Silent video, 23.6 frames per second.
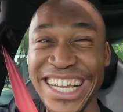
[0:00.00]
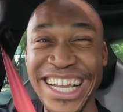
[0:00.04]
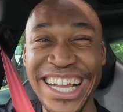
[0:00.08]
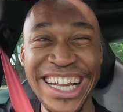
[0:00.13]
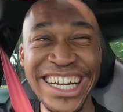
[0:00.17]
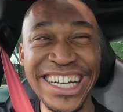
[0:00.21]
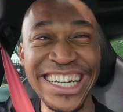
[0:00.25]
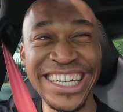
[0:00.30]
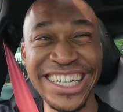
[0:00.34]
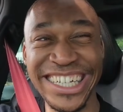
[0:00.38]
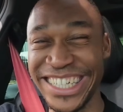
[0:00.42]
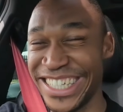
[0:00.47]

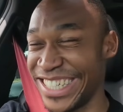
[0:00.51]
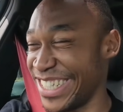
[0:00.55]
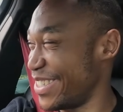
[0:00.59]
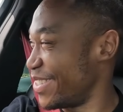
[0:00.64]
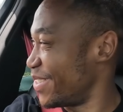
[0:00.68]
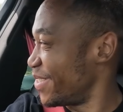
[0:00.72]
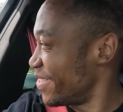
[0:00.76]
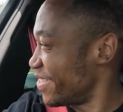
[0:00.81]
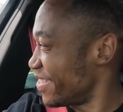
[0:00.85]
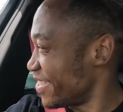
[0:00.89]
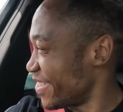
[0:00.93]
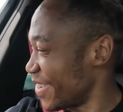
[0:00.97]
And it
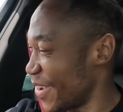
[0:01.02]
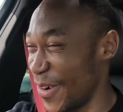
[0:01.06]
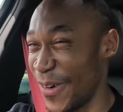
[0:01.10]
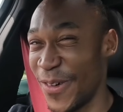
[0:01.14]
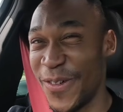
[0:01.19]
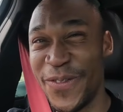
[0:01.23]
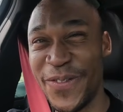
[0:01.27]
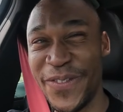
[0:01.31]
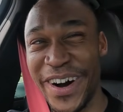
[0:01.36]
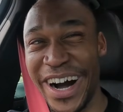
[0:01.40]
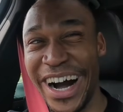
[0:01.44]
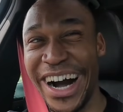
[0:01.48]
is so
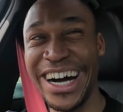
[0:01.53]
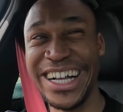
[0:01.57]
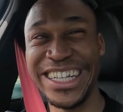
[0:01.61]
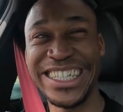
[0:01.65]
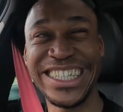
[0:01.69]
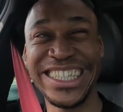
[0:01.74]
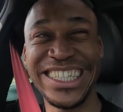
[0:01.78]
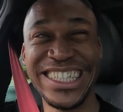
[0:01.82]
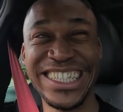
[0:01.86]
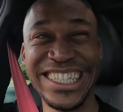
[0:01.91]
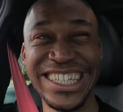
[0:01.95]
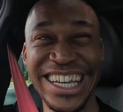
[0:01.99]

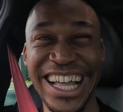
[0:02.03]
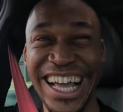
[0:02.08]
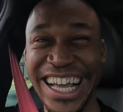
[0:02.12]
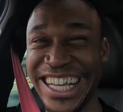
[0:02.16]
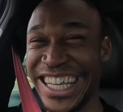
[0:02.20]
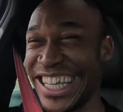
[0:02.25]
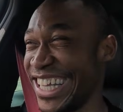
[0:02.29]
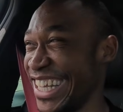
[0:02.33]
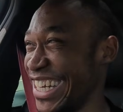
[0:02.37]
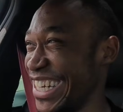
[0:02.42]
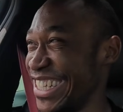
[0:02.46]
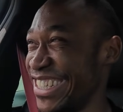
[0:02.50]
fast,
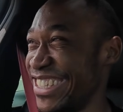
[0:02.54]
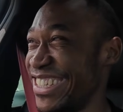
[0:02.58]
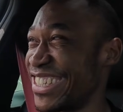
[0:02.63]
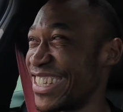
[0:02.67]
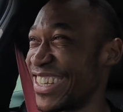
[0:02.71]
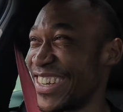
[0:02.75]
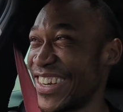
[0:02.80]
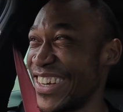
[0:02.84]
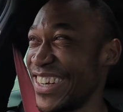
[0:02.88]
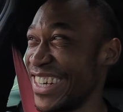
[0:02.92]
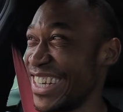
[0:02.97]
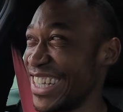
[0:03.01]
like it is
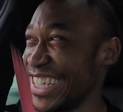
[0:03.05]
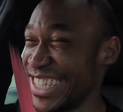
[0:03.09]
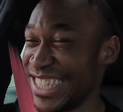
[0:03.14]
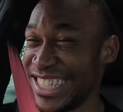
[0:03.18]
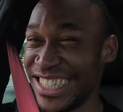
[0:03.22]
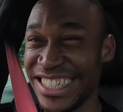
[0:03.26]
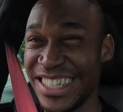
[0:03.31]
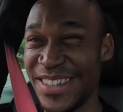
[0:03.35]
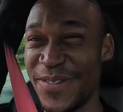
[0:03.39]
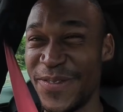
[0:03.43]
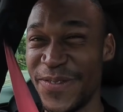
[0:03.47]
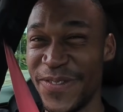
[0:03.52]

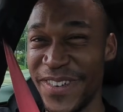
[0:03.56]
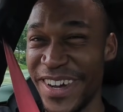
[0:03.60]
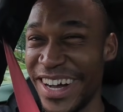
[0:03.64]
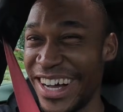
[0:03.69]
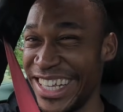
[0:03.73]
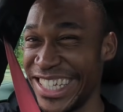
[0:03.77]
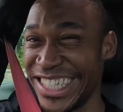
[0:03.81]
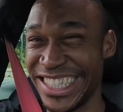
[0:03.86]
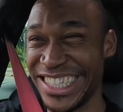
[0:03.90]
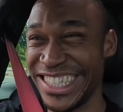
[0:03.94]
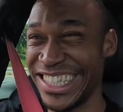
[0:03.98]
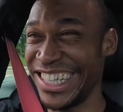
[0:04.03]
crazy
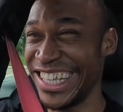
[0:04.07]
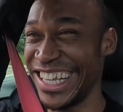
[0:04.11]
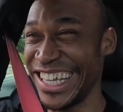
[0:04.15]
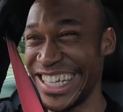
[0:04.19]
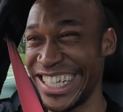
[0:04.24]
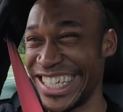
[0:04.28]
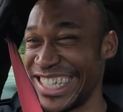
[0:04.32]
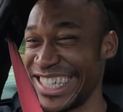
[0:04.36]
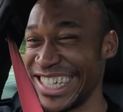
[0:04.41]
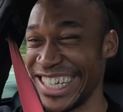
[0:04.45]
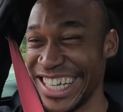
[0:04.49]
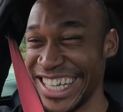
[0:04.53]
fast, like
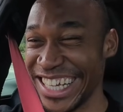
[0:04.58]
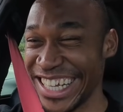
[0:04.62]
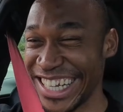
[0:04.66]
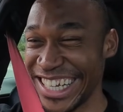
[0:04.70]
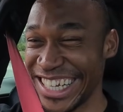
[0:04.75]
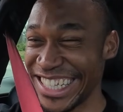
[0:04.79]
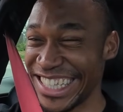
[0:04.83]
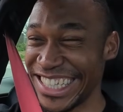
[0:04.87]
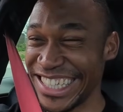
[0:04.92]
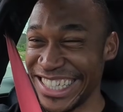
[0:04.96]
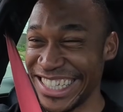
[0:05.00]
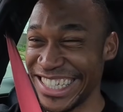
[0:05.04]

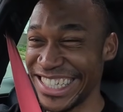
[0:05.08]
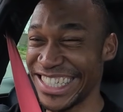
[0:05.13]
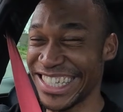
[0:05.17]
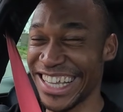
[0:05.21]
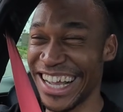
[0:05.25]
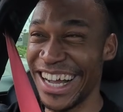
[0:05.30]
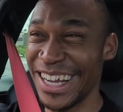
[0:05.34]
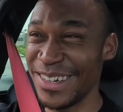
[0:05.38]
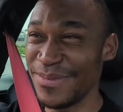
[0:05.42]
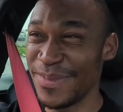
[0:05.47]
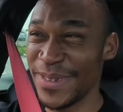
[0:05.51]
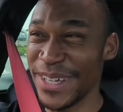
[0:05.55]
this
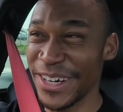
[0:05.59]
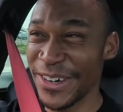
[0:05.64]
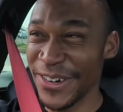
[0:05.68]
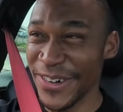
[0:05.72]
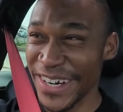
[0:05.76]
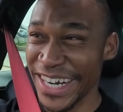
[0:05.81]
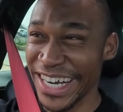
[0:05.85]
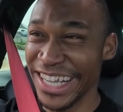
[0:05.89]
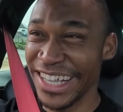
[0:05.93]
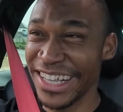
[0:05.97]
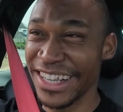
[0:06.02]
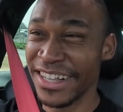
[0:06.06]
can't be
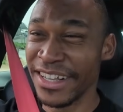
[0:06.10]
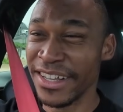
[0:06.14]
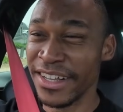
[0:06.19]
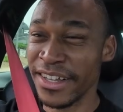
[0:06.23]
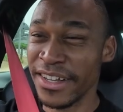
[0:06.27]
real.